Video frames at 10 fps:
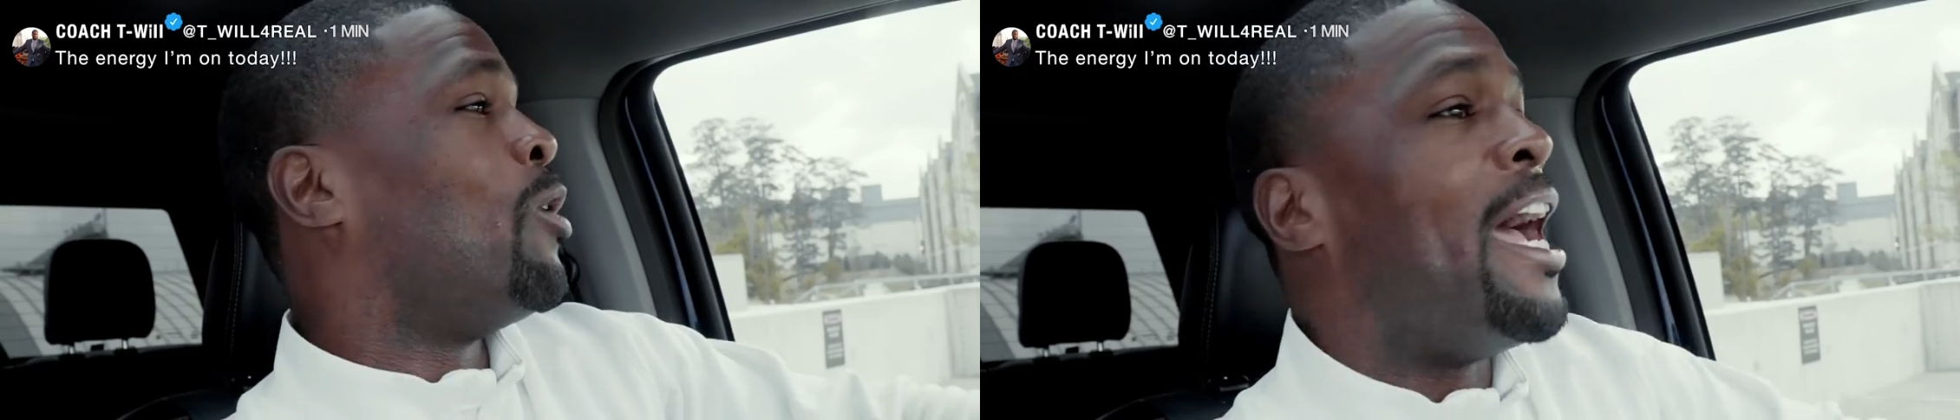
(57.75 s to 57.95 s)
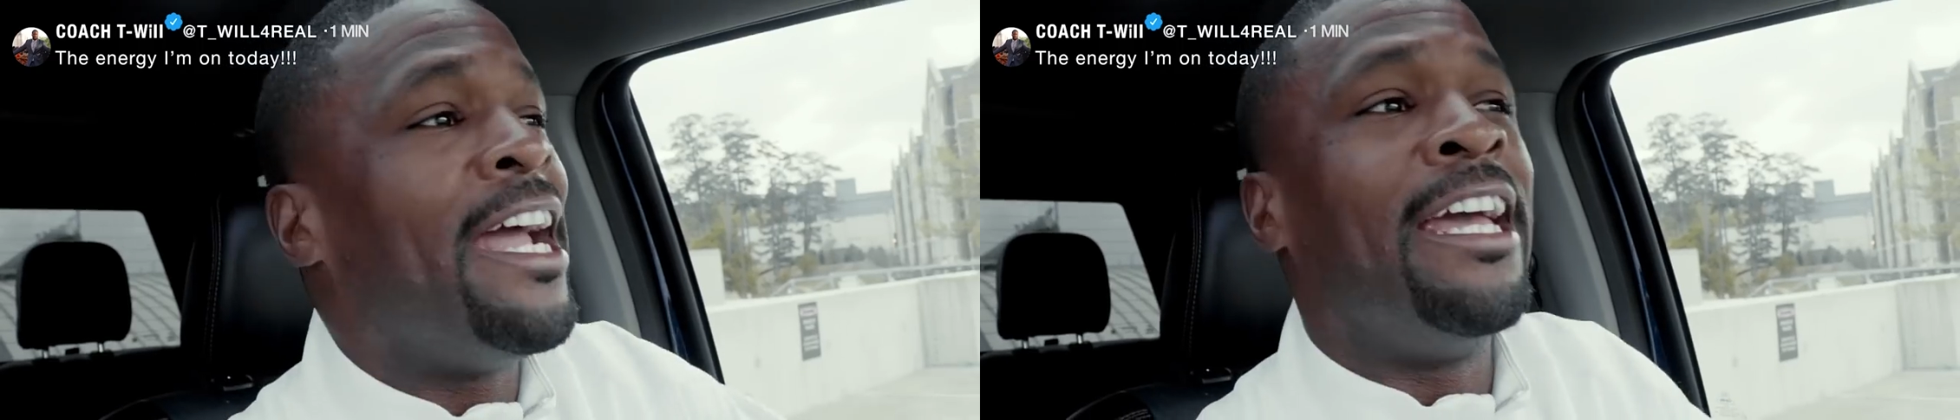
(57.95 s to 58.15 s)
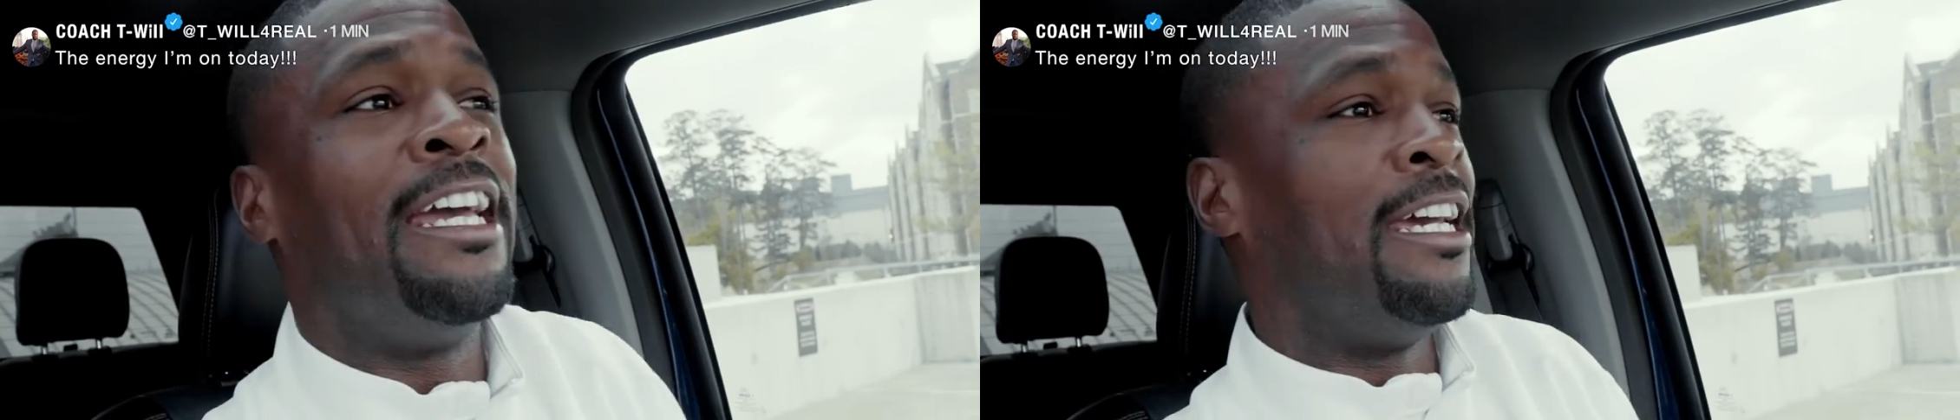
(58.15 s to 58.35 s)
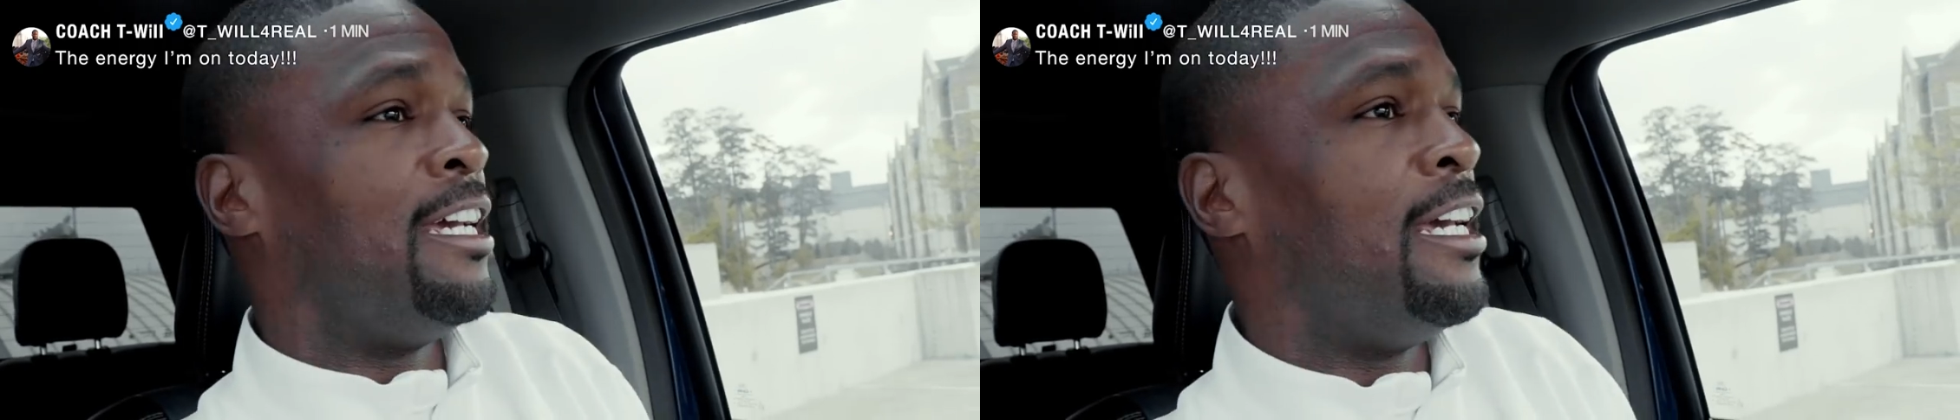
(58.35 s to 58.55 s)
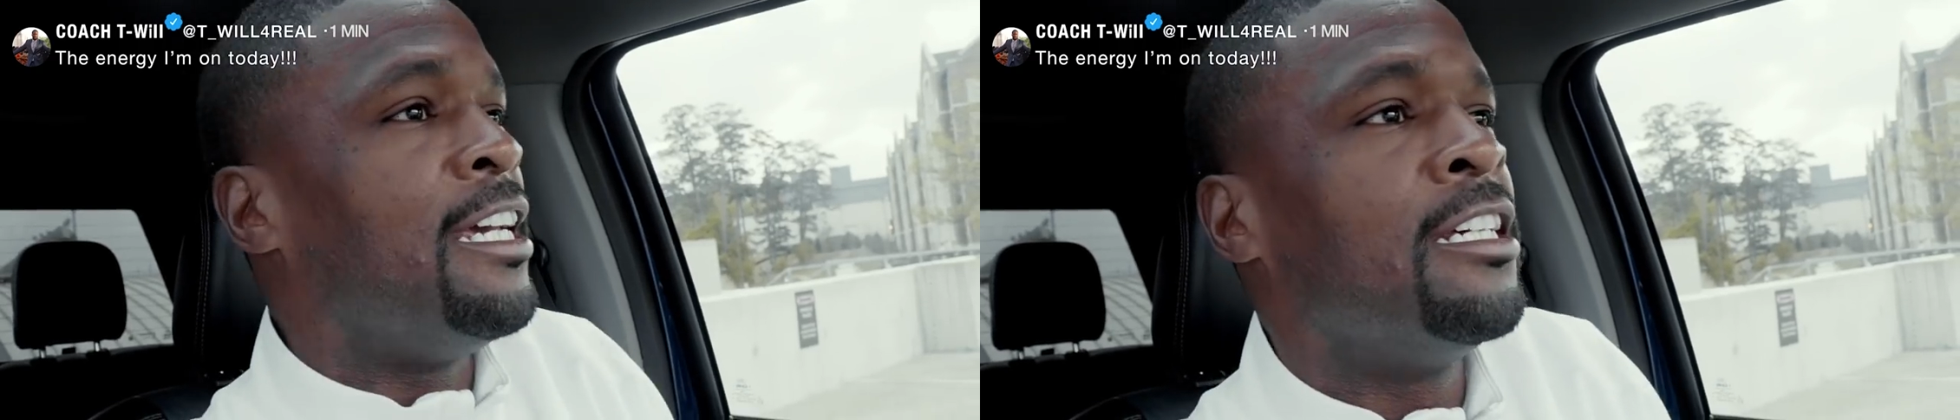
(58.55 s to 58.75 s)
where
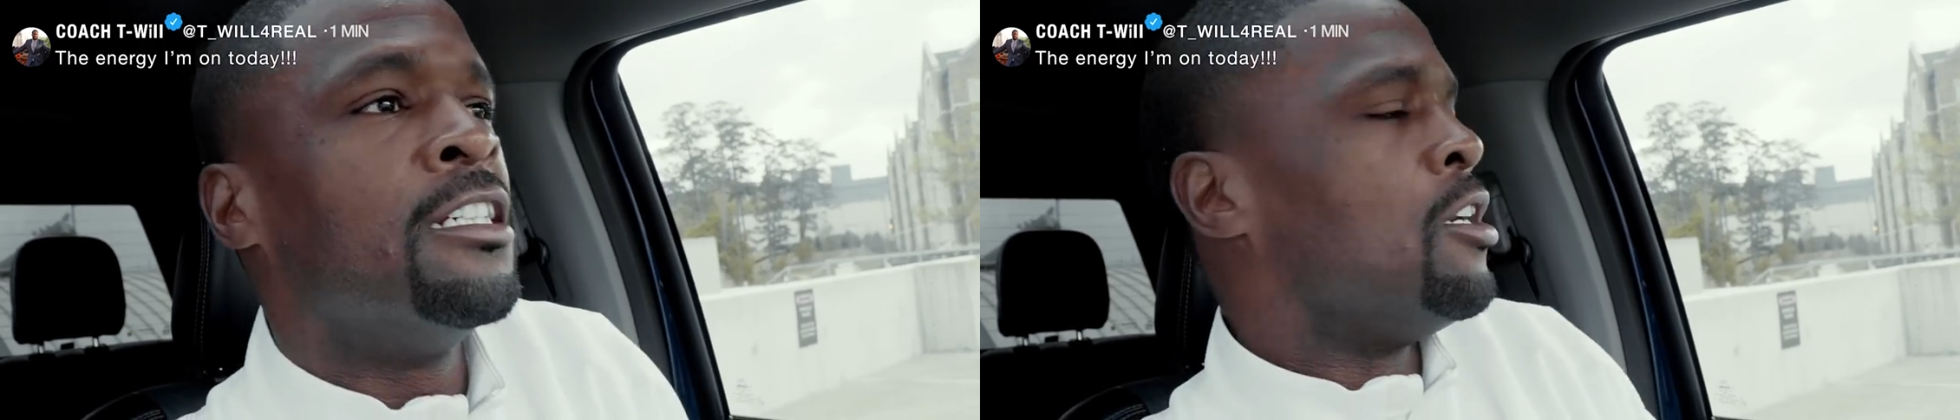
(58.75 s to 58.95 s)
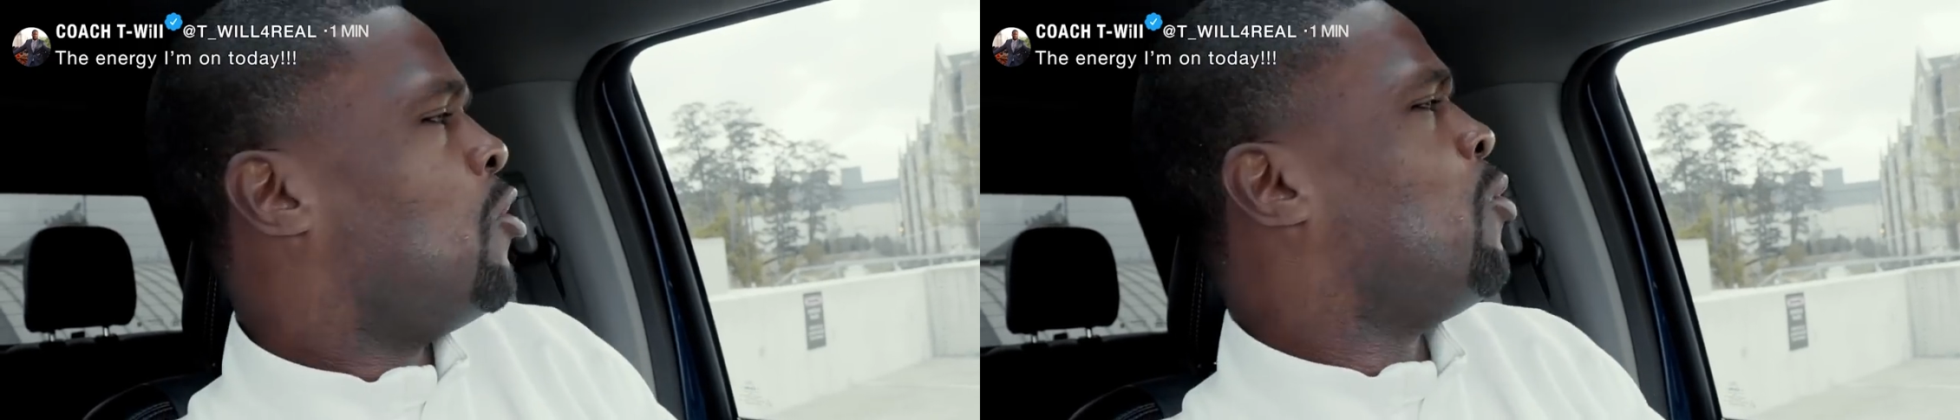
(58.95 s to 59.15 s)
he,